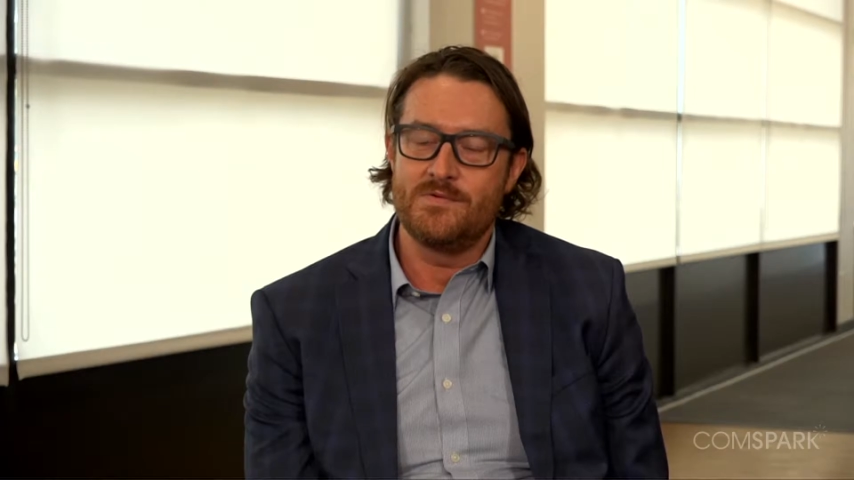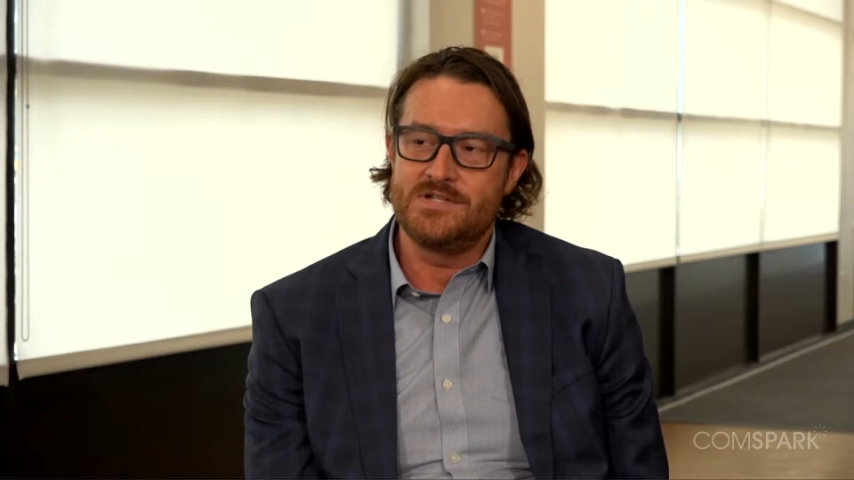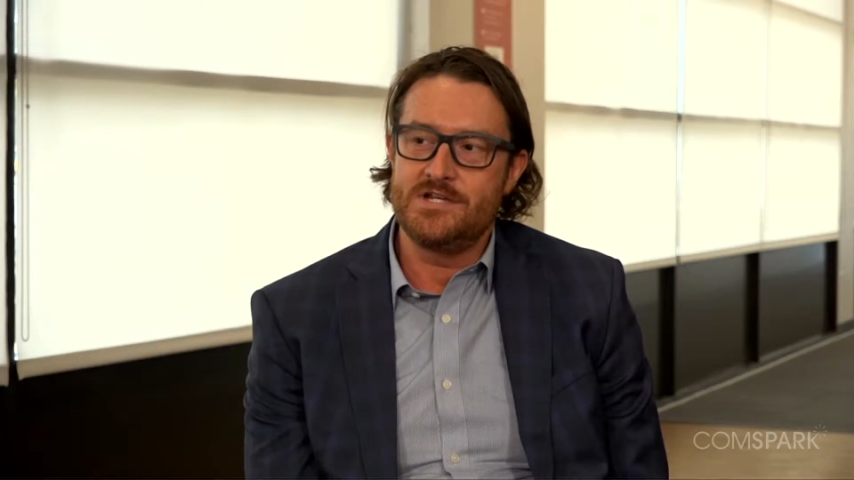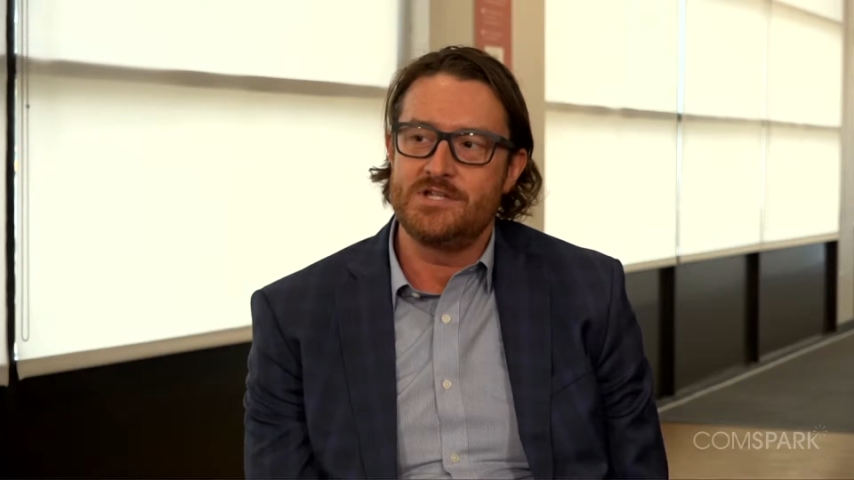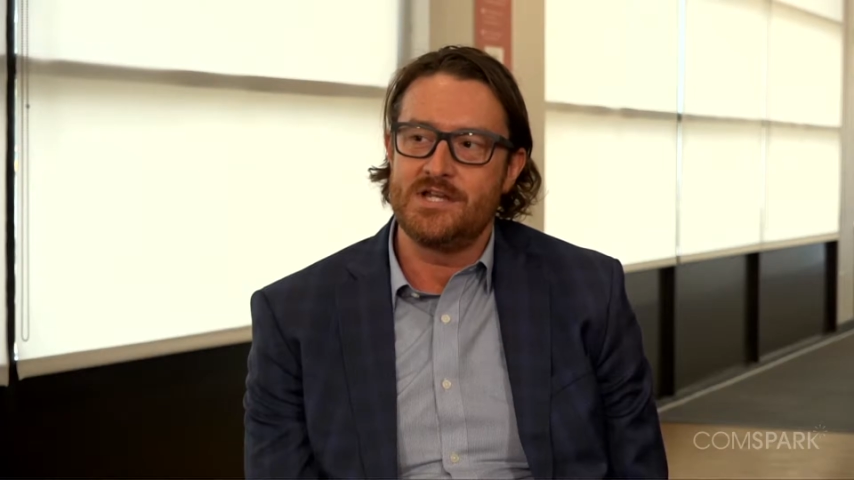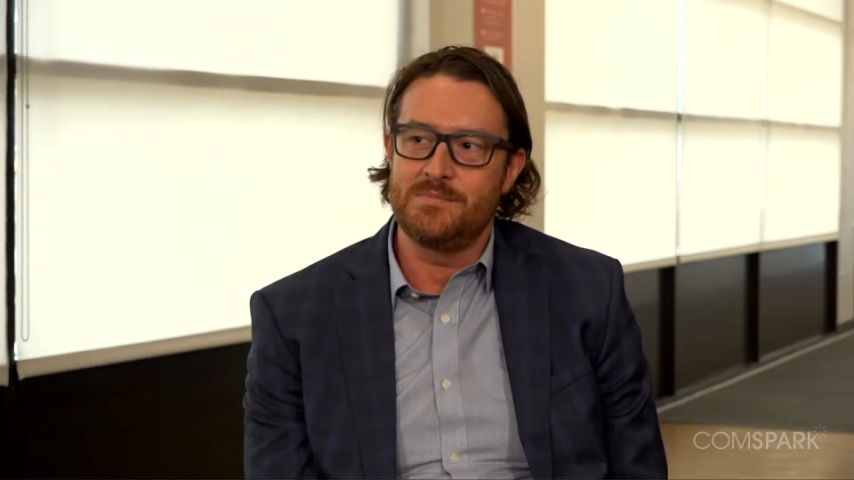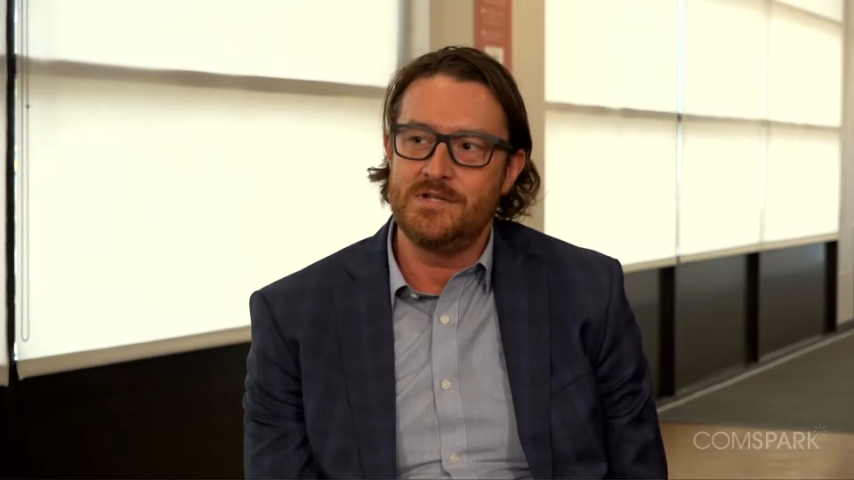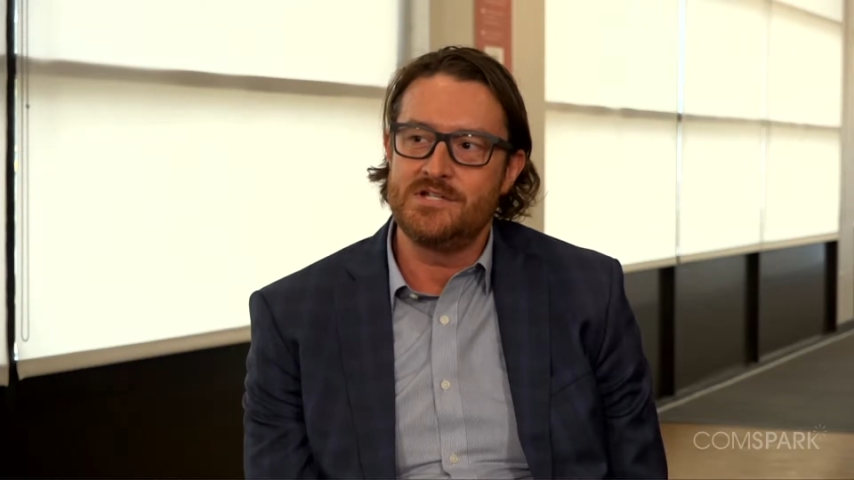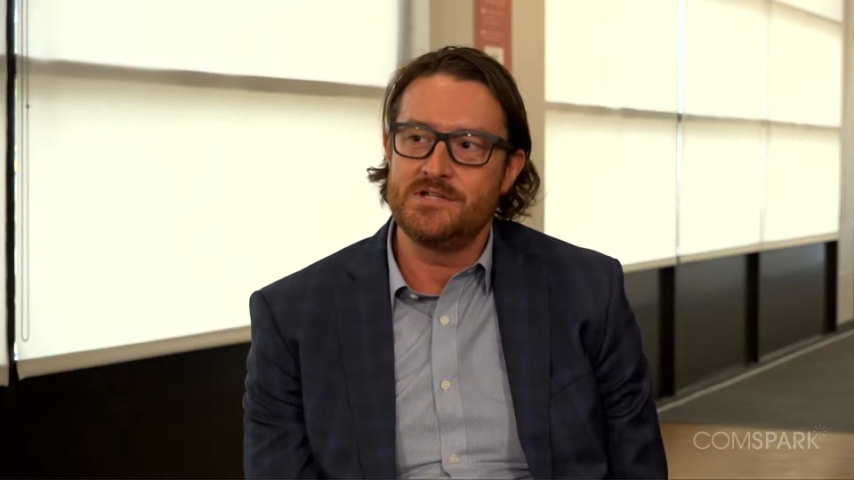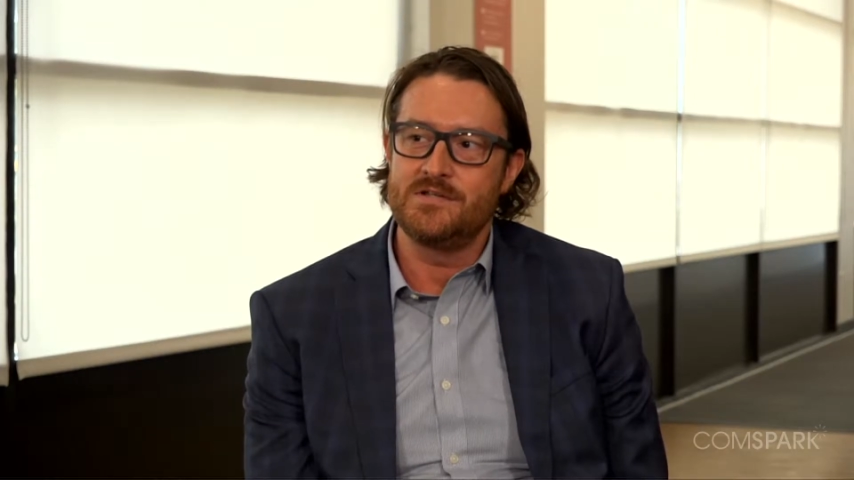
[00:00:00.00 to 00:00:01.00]
retention, and
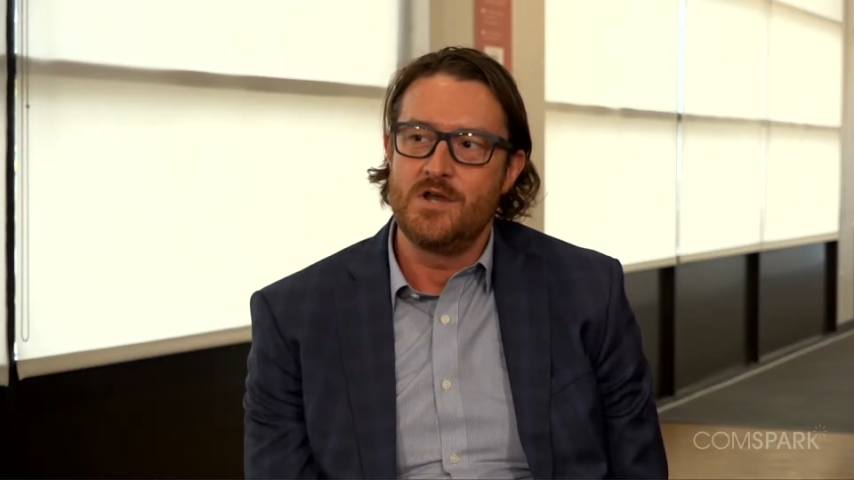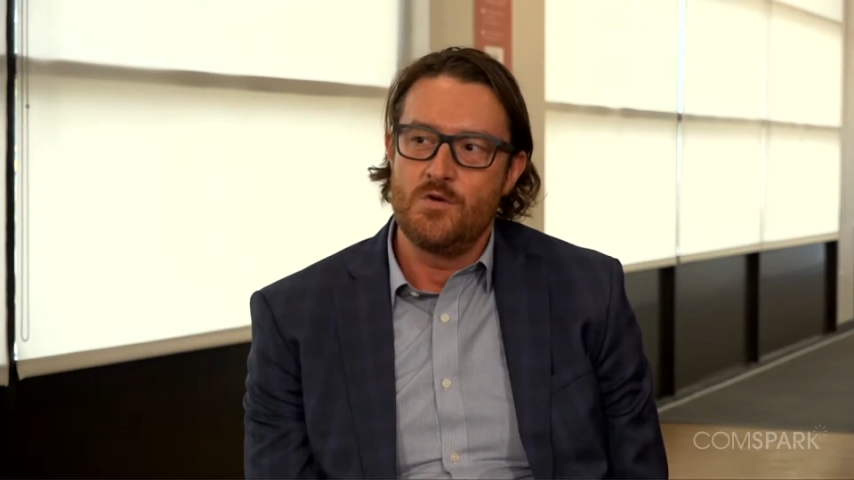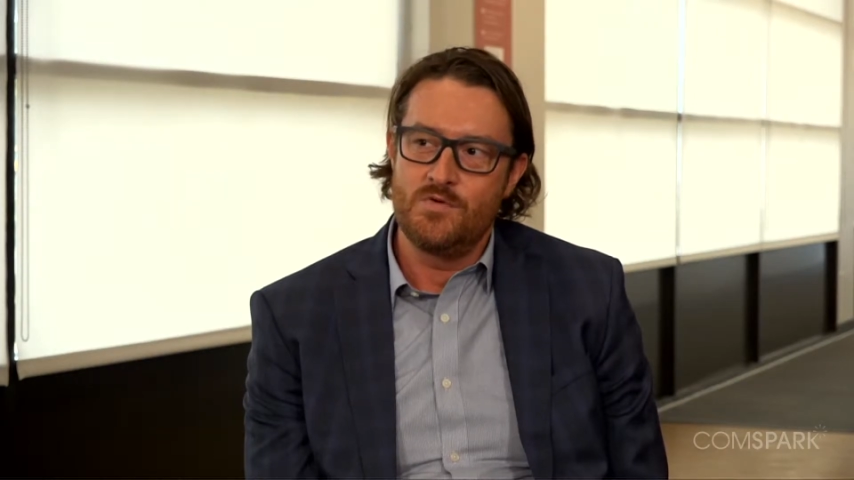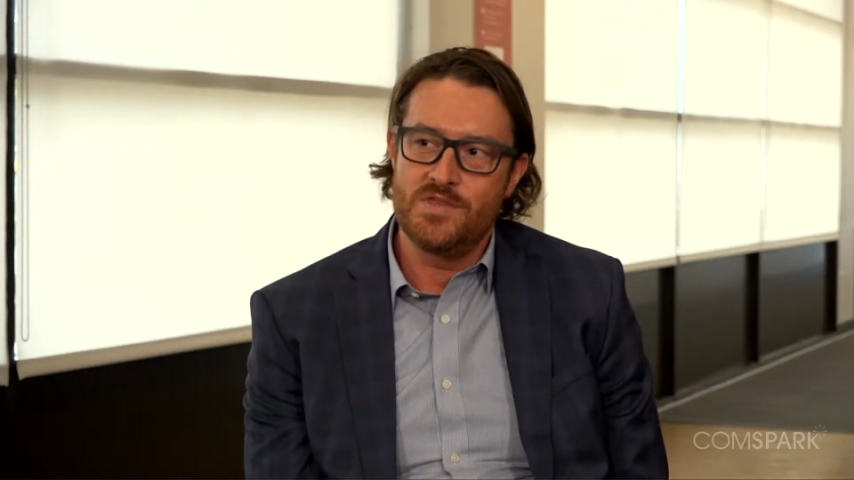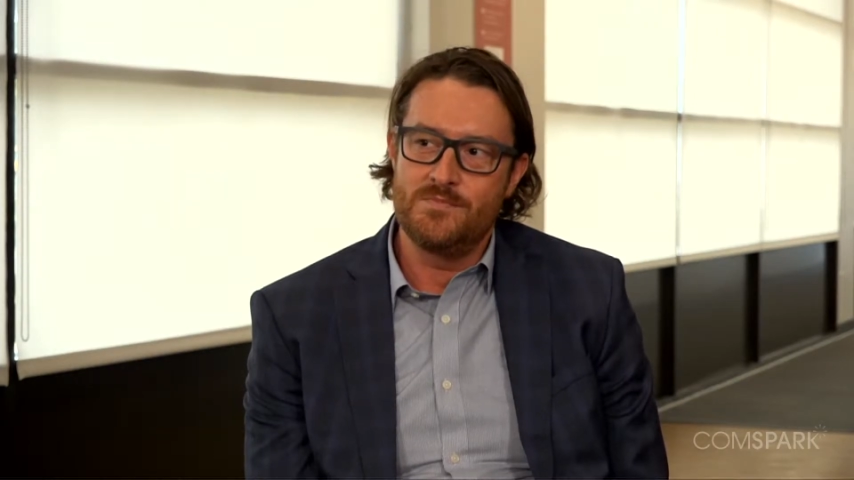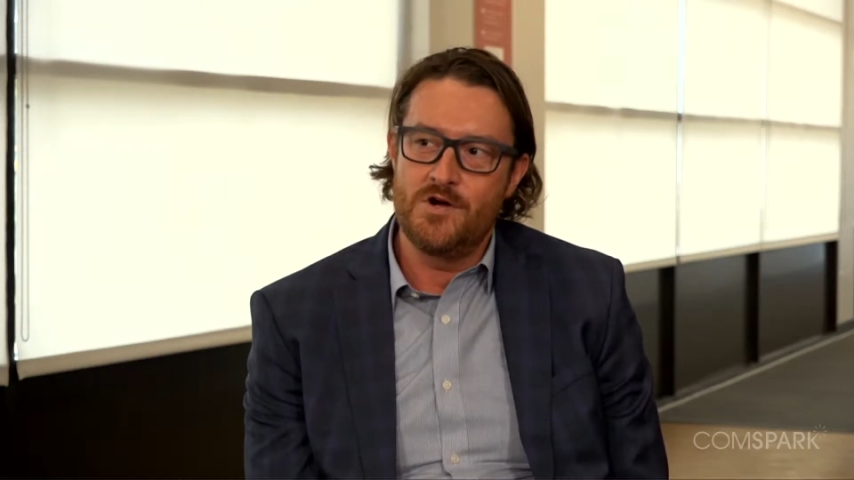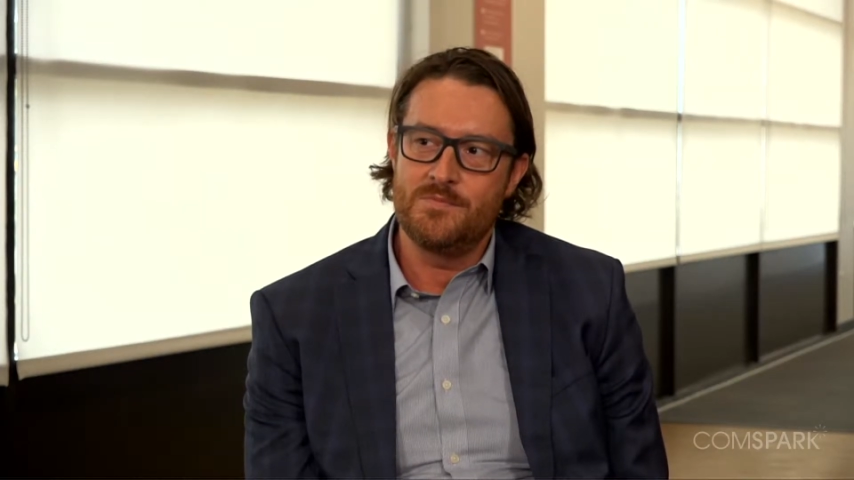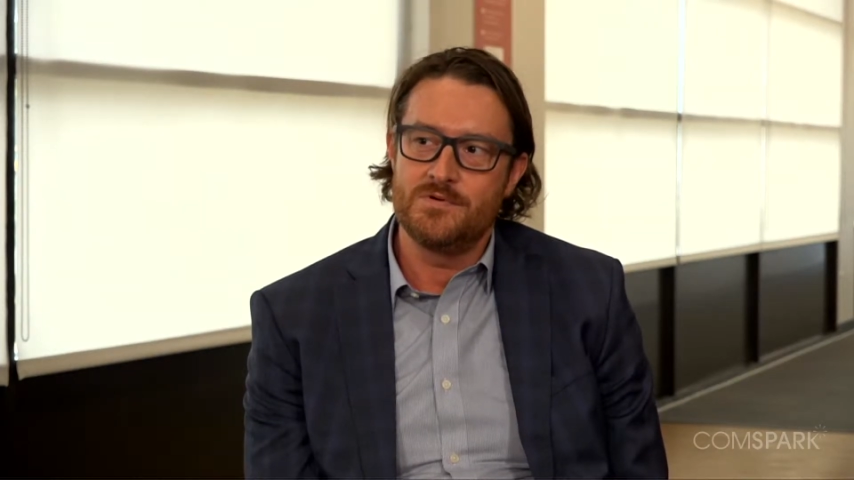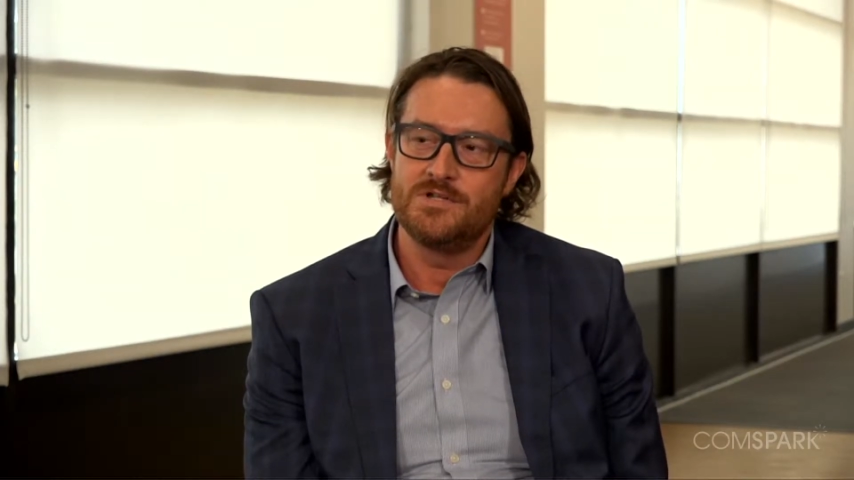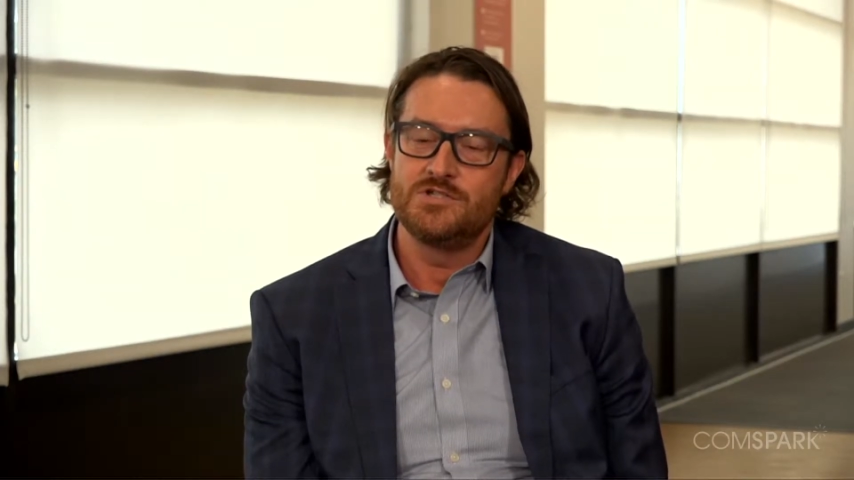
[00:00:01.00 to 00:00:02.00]
completion with mobile.